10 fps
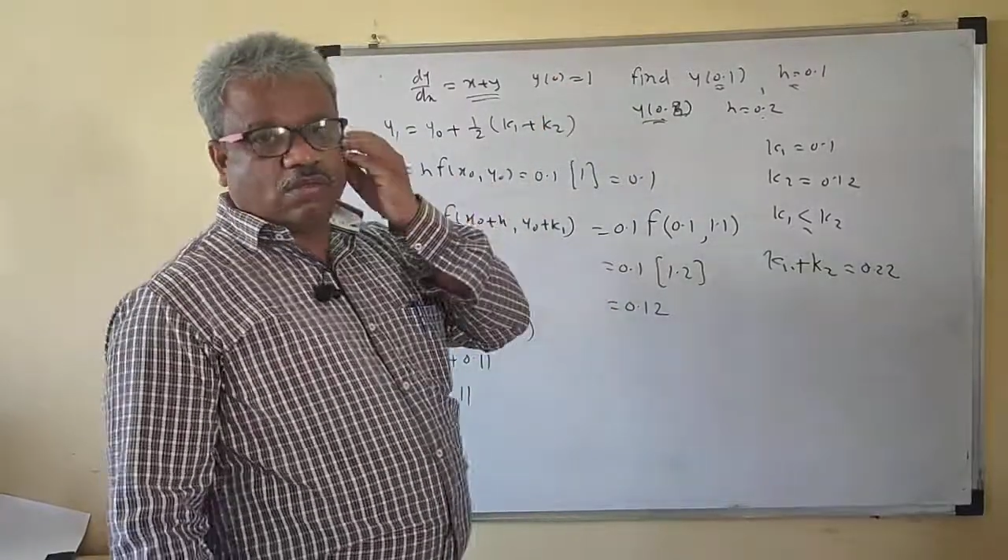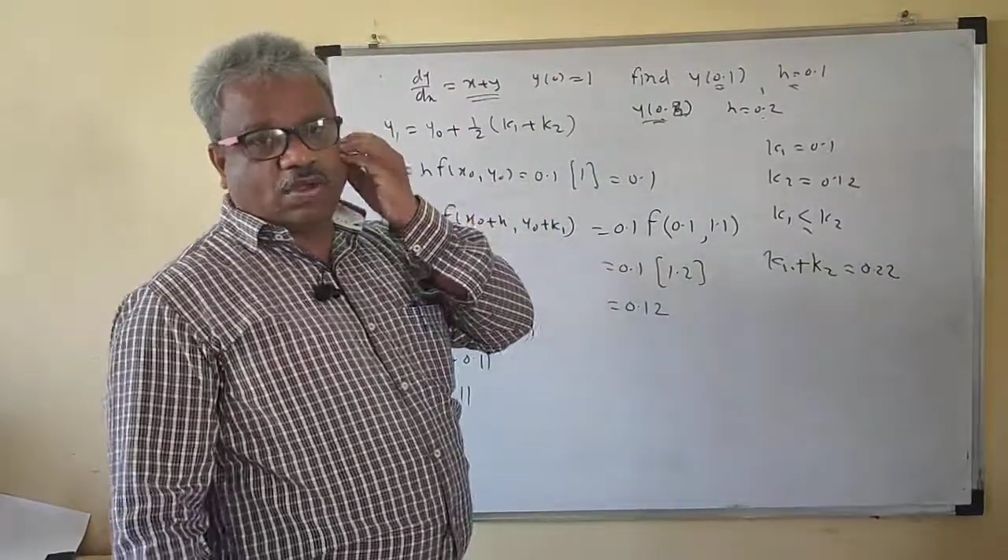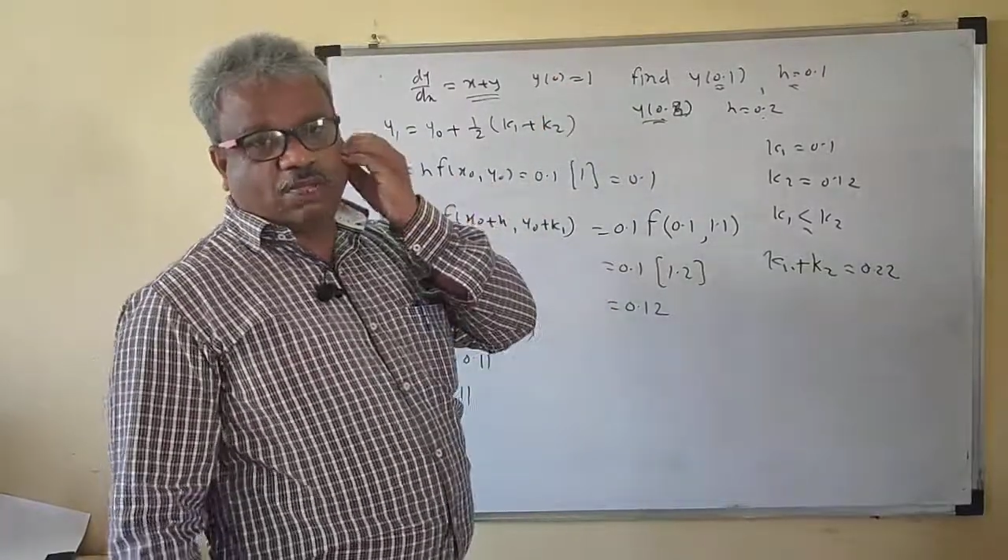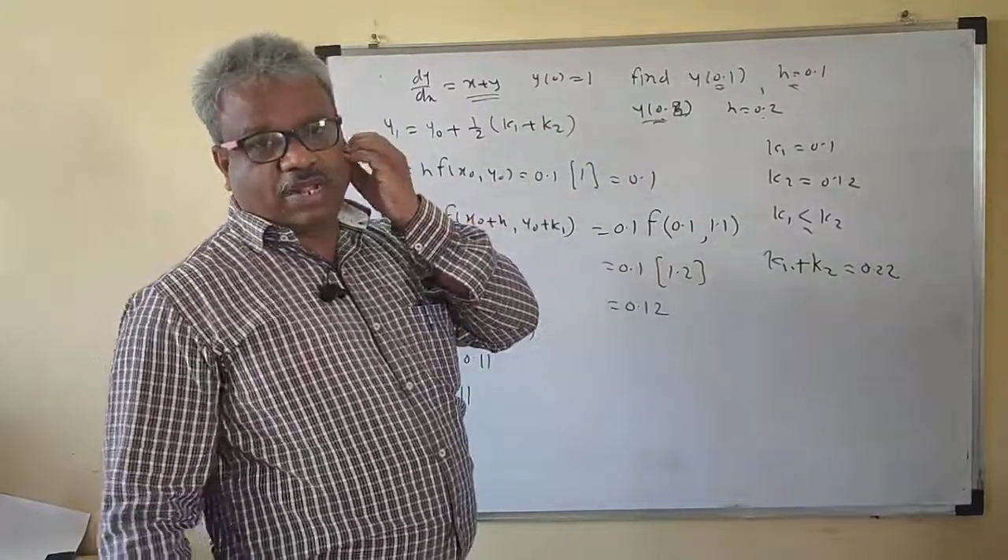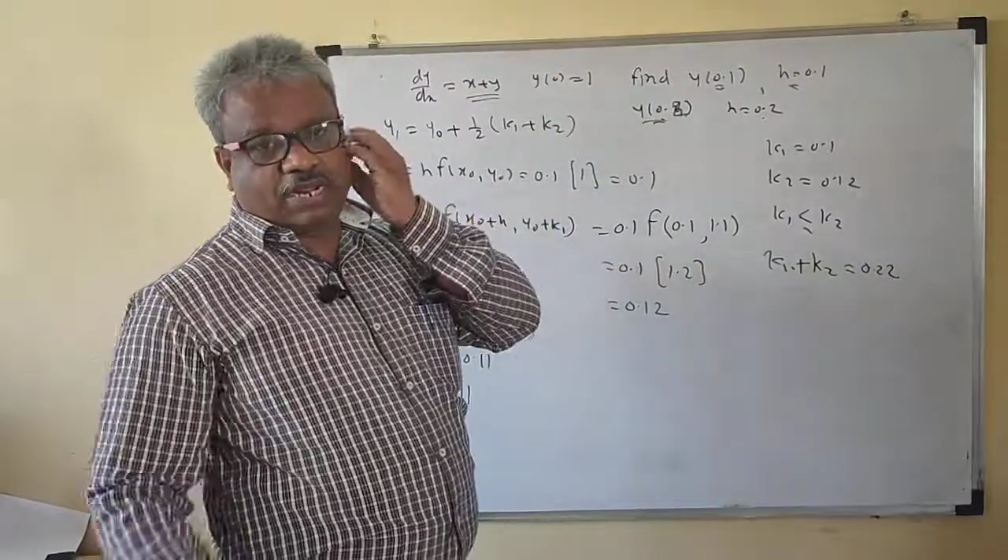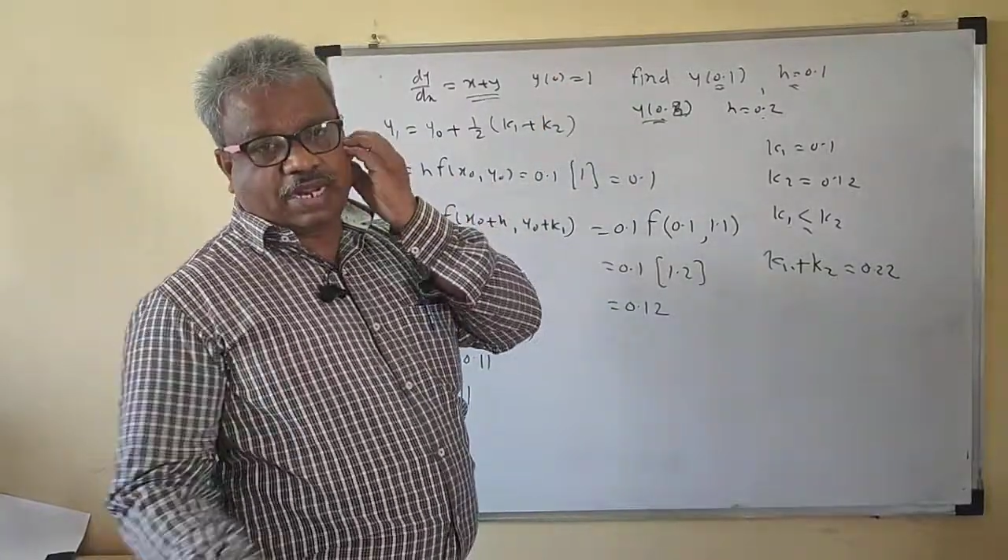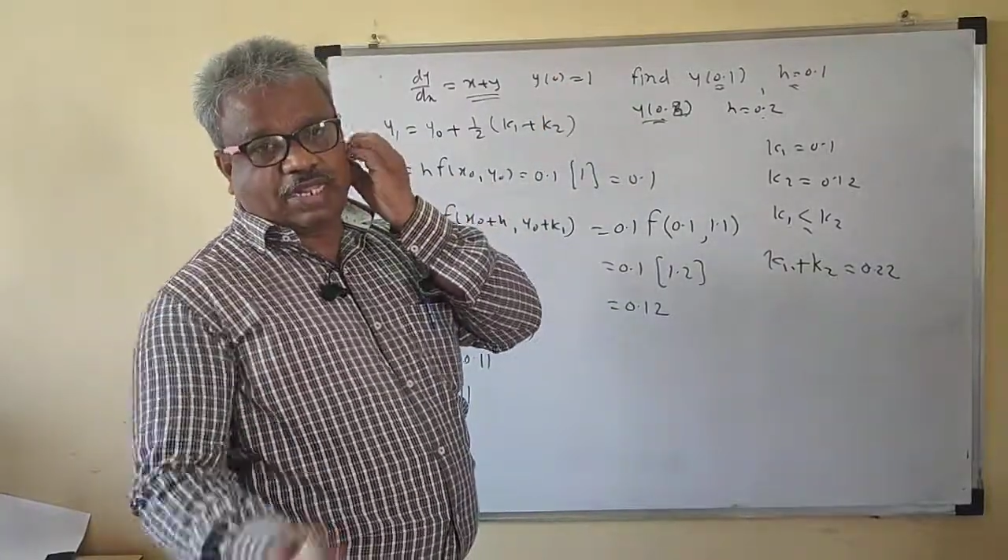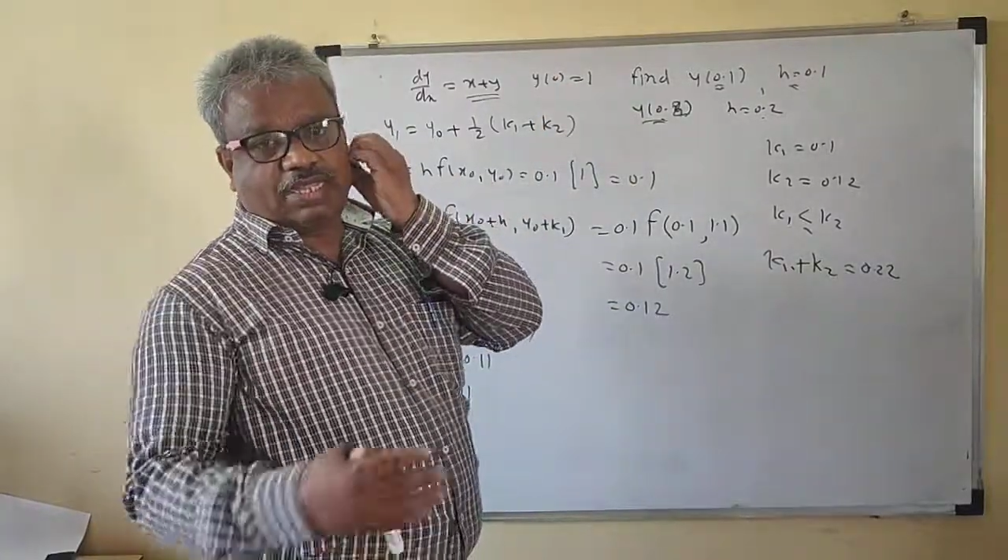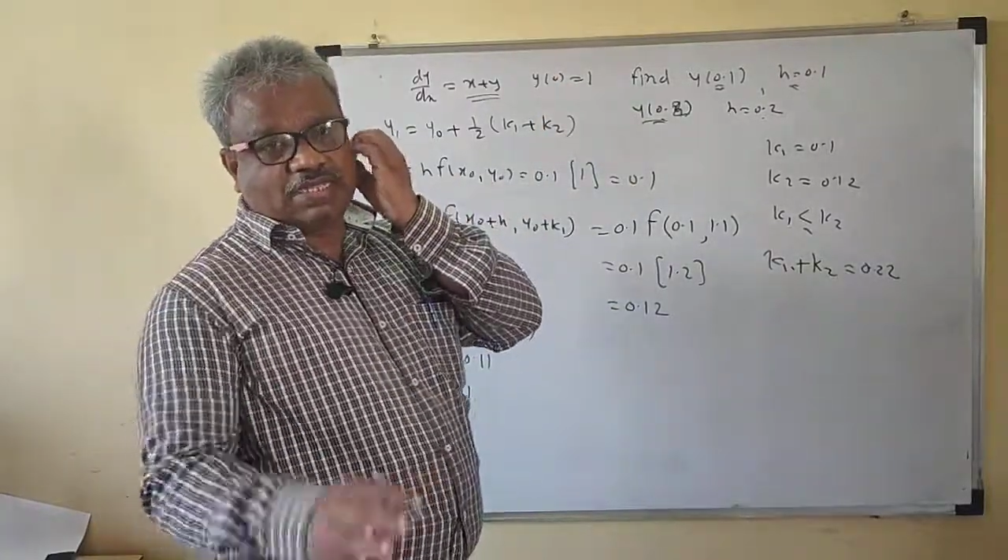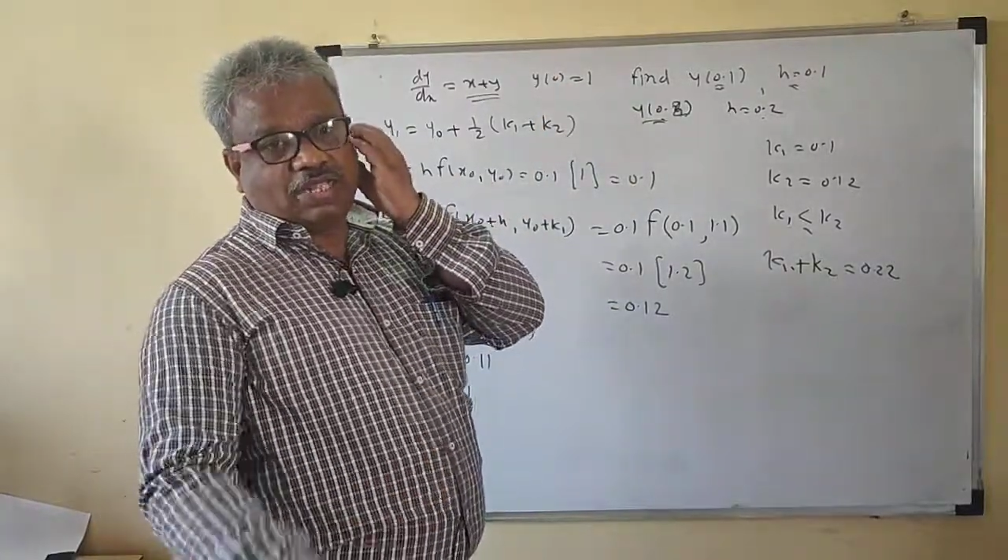complicated
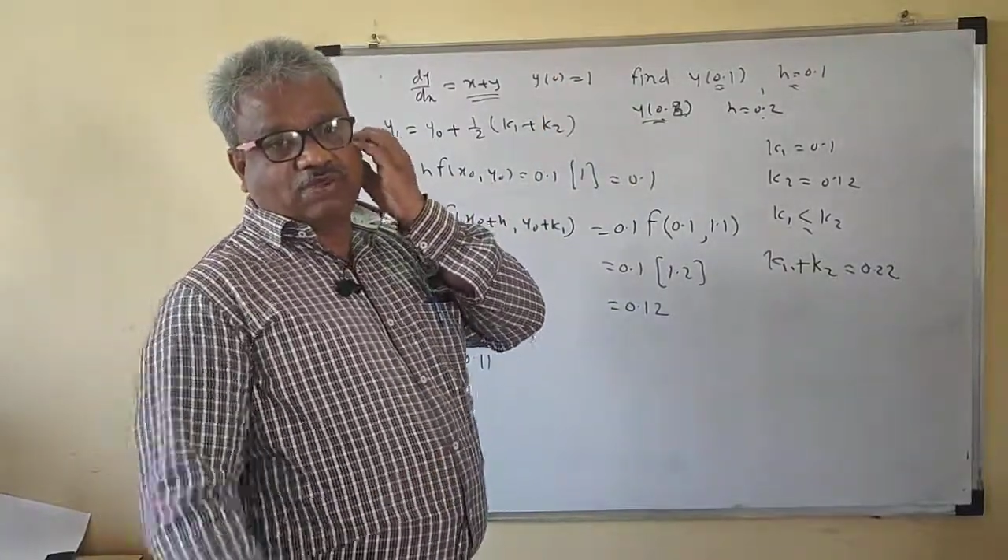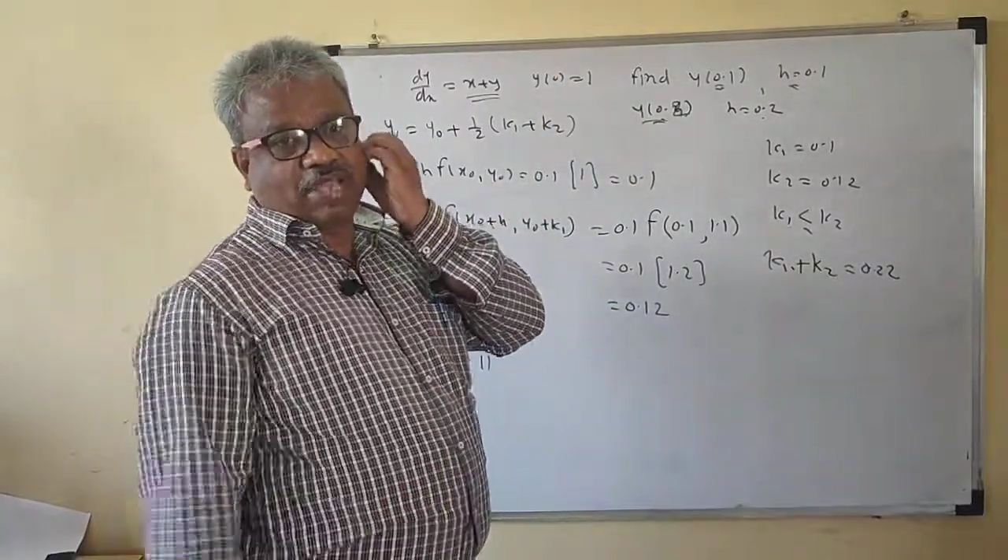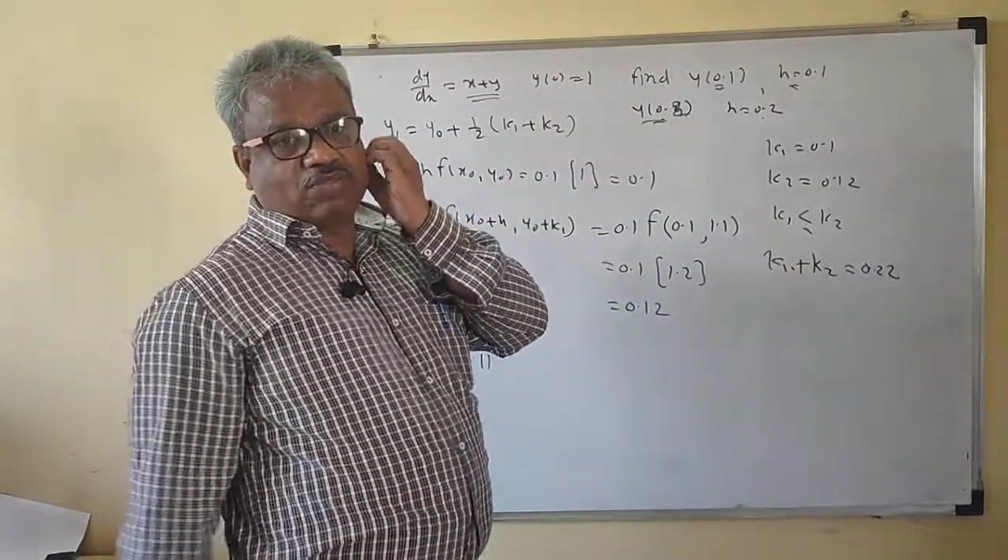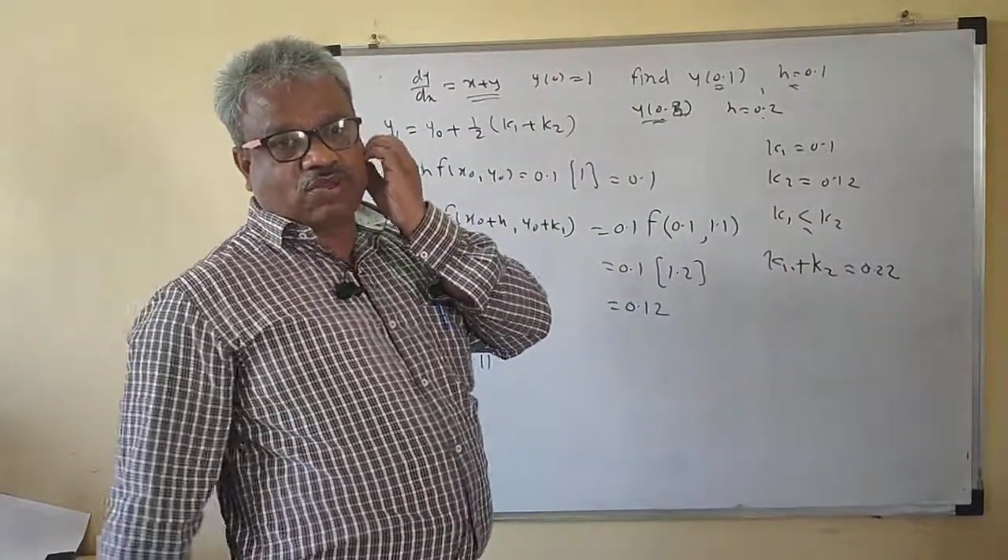and easily you can